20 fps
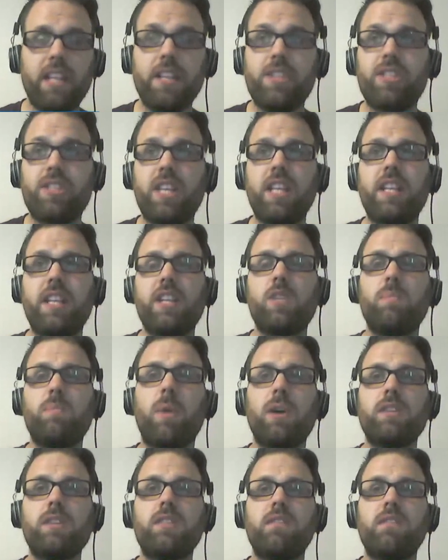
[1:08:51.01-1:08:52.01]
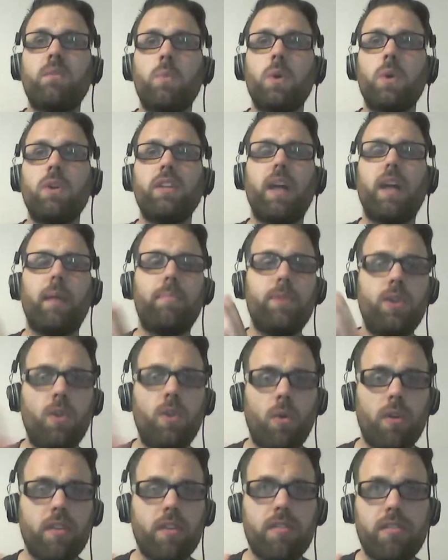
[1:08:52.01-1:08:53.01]
Then there's parts of the world up
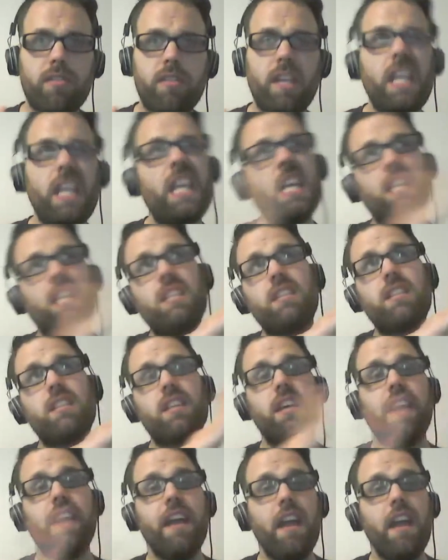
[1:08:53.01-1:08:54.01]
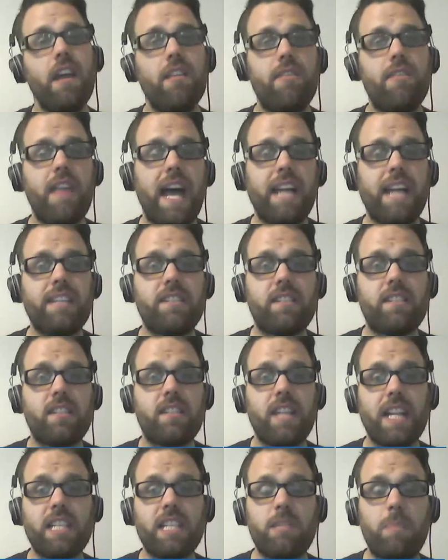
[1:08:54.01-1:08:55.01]
northeast that
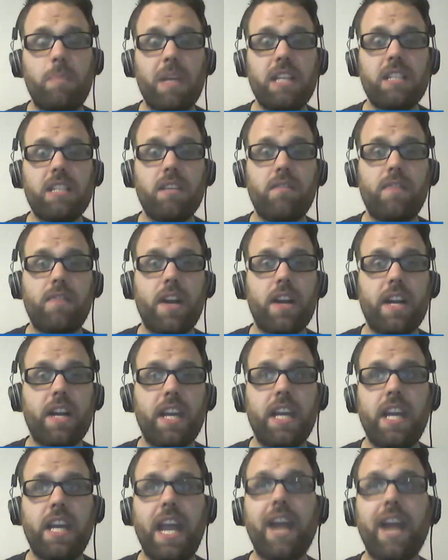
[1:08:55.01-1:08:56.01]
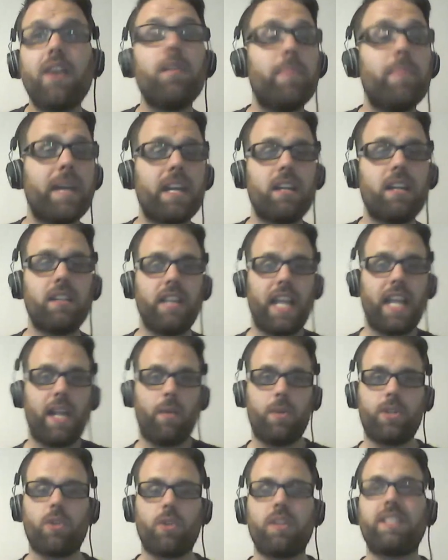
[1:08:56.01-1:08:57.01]
speaks a very Arabic language,
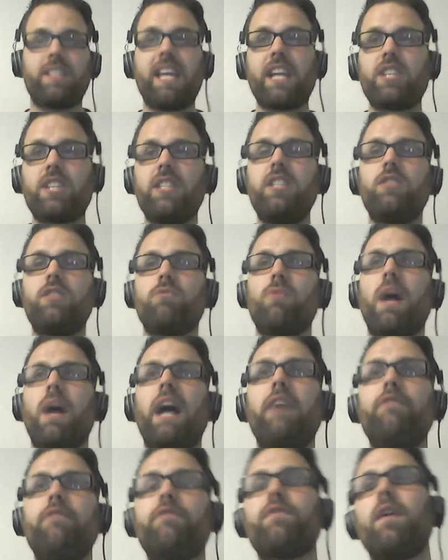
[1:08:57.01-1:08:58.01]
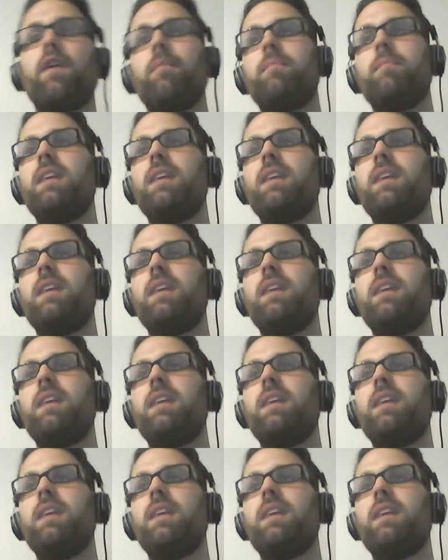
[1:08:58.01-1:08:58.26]
or it's actually derived from